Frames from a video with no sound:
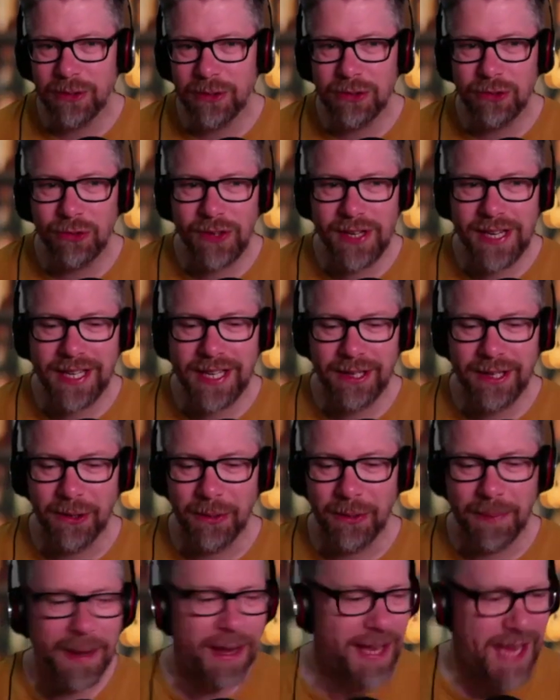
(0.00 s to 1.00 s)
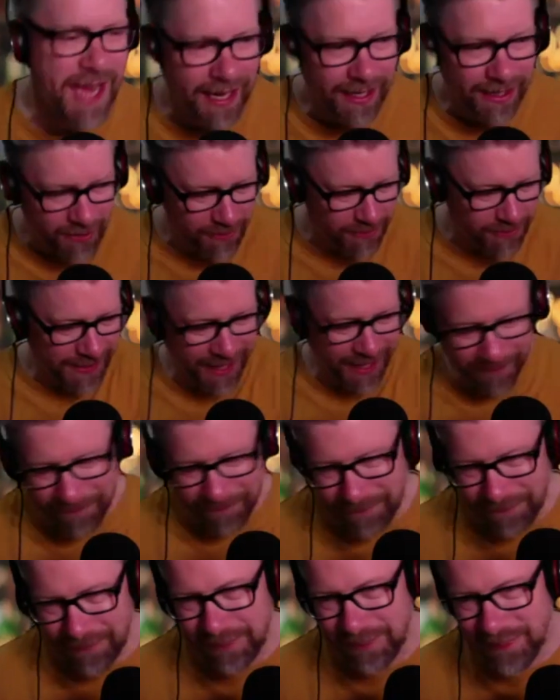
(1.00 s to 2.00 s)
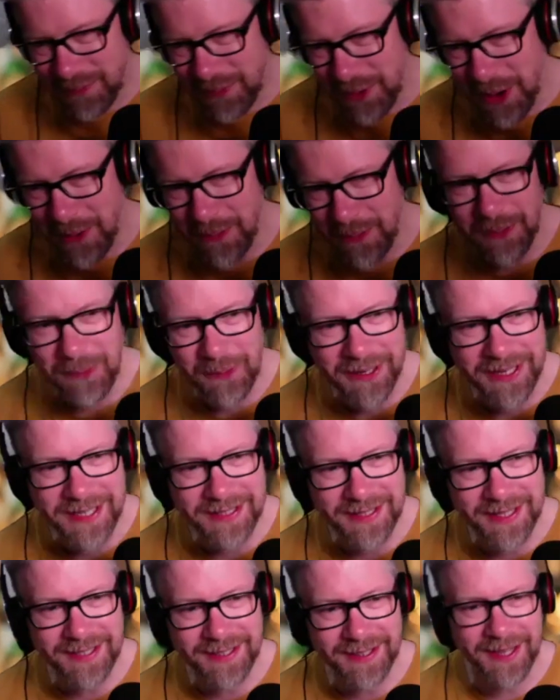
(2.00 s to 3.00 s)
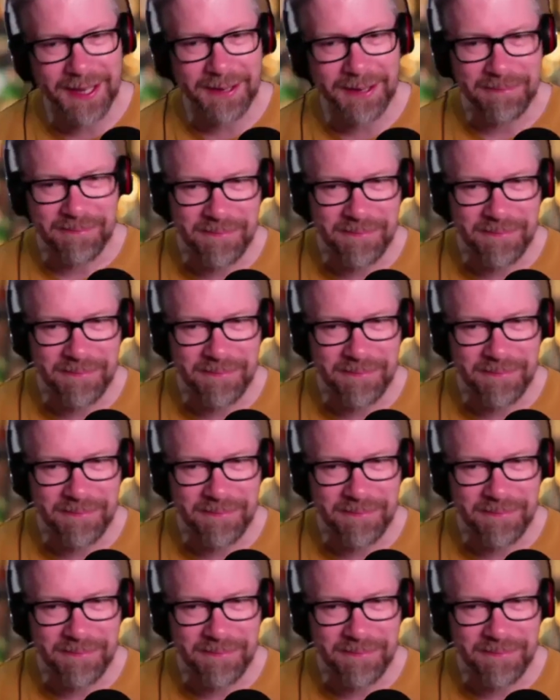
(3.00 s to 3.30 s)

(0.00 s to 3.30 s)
thought it was really cool. But yeah, go on, Cam. What is this thing